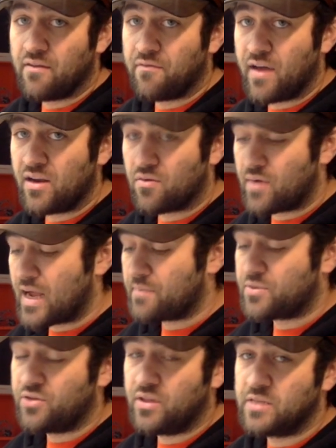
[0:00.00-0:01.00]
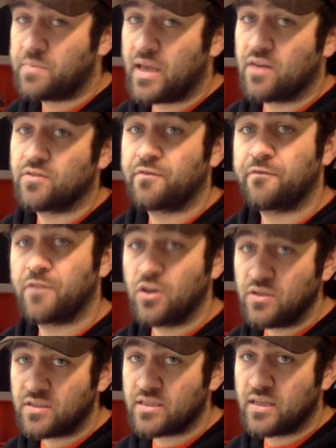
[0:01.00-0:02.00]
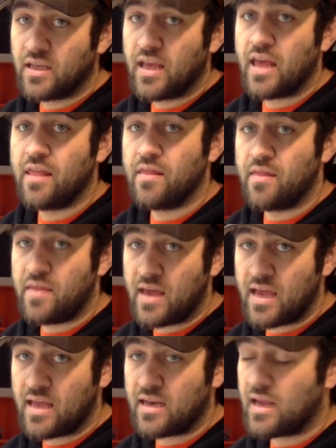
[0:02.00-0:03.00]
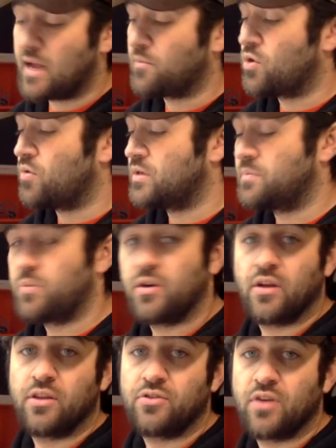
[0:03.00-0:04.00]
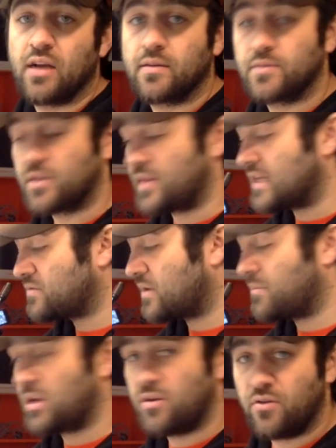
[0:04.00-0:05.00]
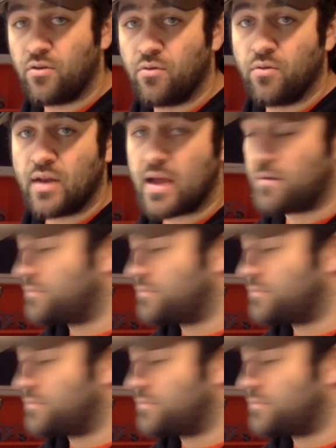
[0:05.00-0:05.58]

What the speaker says: vinyl wrap to these panels first, and then I'm going to put it on the truck. So that's what I'm going to do now.